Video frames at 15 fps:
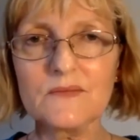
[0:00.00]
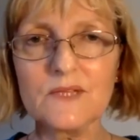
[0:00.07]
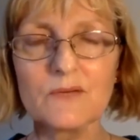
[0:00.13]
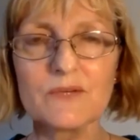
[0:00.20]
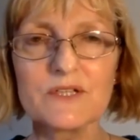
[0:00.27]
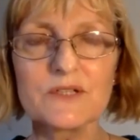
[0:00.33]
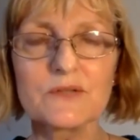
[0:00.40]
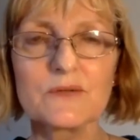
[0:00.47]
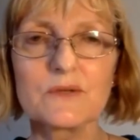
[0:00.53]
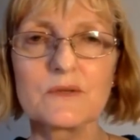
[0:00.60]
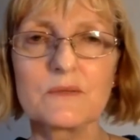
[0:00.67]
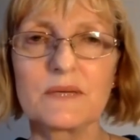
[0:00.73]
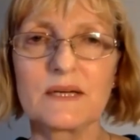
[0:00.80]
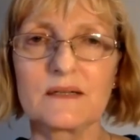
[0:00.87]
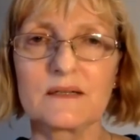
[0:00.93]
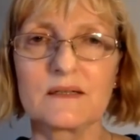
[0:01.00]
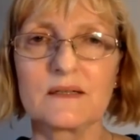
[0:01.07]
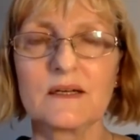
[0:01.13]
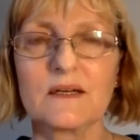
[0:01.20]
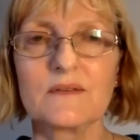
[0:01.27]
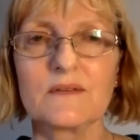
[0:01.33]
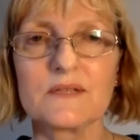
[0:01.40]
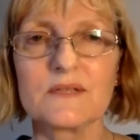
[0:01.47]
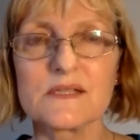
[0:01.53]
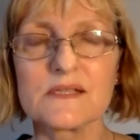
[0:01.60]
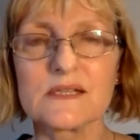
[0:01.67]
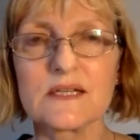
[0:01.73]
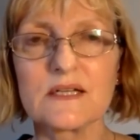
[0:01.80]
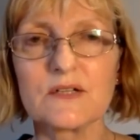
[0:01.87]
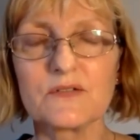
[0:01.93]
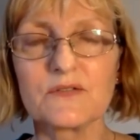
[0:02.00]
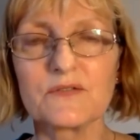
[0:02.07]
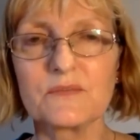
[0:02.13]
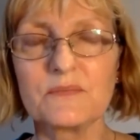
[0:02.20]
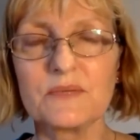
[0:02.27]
We talk about the self